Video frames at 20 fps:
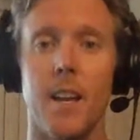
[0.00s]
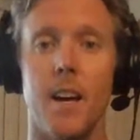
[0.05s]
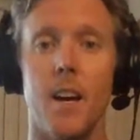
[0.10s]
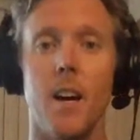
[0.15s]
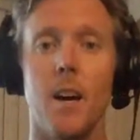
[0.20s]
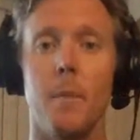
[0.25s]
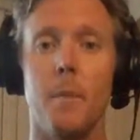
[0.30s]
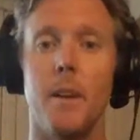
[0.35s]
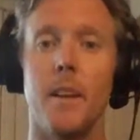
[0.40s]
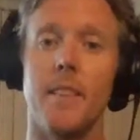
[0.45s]

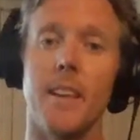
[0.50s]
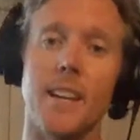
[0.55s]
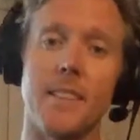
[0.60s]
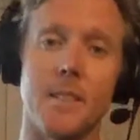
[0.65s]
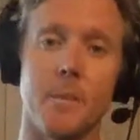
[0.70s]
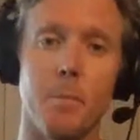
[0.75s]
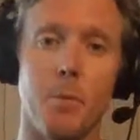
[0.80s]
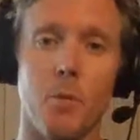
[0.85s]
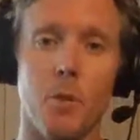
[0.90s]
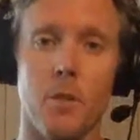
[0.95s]
And
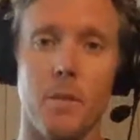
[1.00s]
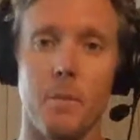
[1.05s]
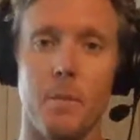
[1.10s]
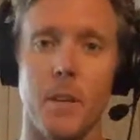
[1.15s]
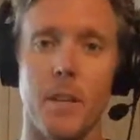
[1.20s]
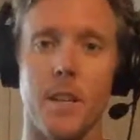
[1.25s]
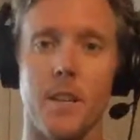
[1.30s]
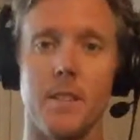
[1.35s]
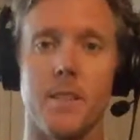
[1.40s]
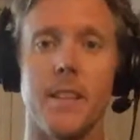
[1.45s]
that's important
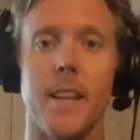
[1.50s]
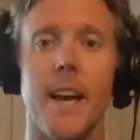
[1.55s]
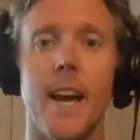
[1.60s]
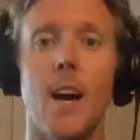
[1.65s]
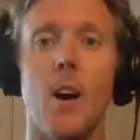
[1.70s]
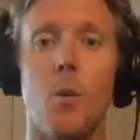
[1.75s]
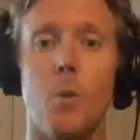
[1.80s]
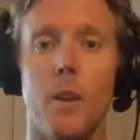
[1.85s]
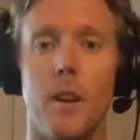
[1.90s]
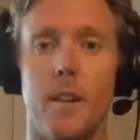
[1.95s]
because
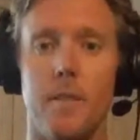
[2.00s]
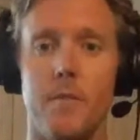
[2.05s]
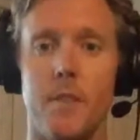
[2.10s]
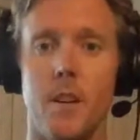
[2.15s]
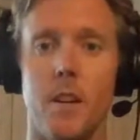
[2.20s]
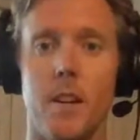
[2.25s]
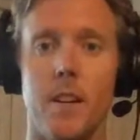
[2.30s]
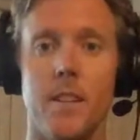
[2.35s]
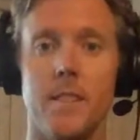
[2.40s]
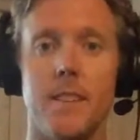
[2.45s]
now what I've
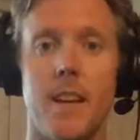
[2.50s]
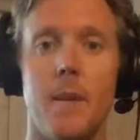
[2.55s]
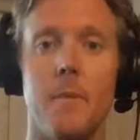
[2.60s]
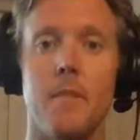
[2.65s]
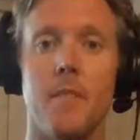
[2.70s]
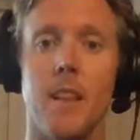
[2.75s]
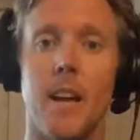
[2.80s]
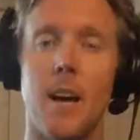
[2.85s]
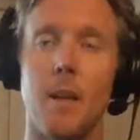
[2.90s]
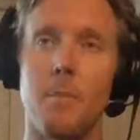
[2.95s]
done is I've
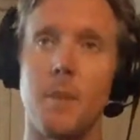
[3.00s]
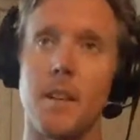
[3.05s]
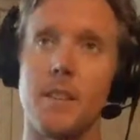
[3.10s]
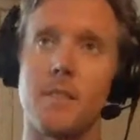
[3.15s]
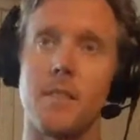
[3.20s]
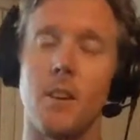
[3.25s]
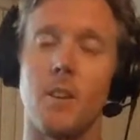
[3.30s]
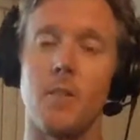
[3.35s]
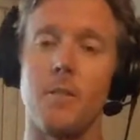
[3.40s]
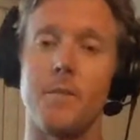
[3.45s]
allowed
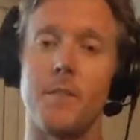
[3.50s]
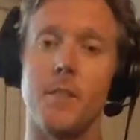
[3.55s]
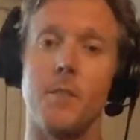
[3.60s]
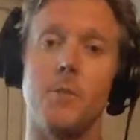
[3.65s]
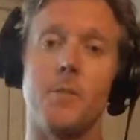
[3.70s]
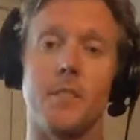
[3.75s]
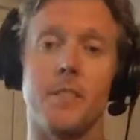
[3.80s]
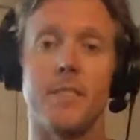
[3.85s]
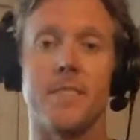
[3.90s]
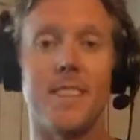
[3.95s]
myself to
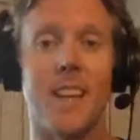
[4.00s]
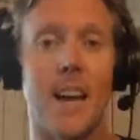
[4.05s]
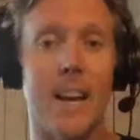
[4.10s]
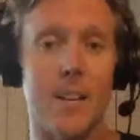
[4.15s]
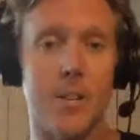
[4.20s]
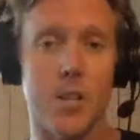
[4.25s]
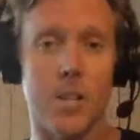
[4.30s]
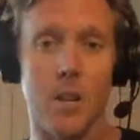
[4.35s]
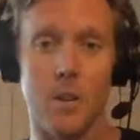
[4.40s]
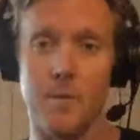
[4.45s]
use a side
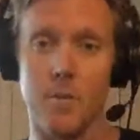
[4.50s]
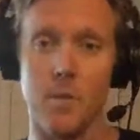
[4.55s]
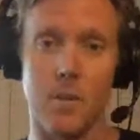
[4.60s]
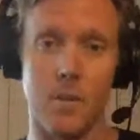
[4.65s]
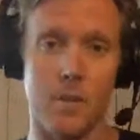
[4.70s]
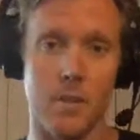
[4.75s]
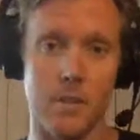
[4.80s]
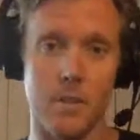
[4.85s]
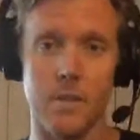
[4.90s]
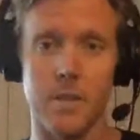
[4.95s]
shuffle
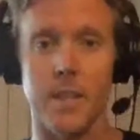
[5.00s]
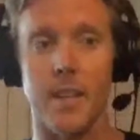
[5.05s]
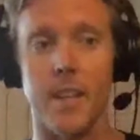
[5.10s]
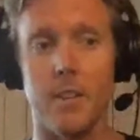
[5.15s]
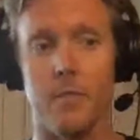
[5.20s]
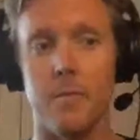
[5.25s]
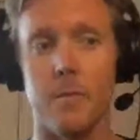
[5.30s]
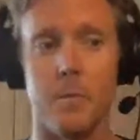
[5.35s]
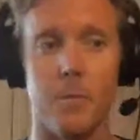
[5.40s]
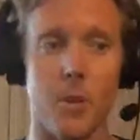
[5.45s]
to
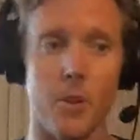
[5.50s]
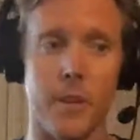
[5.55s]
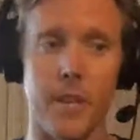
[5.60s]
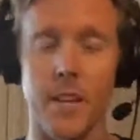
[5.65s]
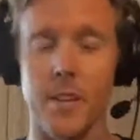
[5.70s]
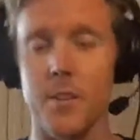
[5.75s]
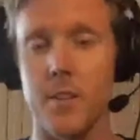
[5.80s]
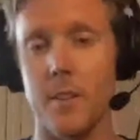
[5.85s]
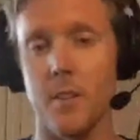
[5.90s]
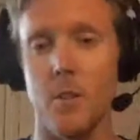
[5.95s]
get from
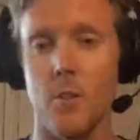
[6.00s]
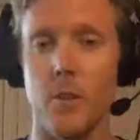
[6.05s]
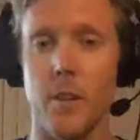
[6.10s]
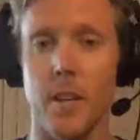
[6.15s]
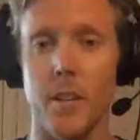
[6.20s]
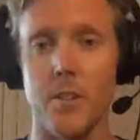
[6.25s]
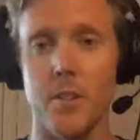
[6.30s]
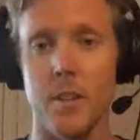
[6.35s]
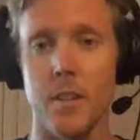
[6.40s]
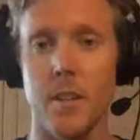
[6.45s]
location to
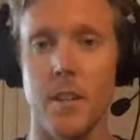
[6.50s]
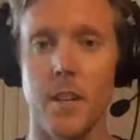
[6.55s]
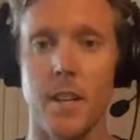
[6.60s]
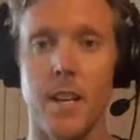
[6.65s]
location.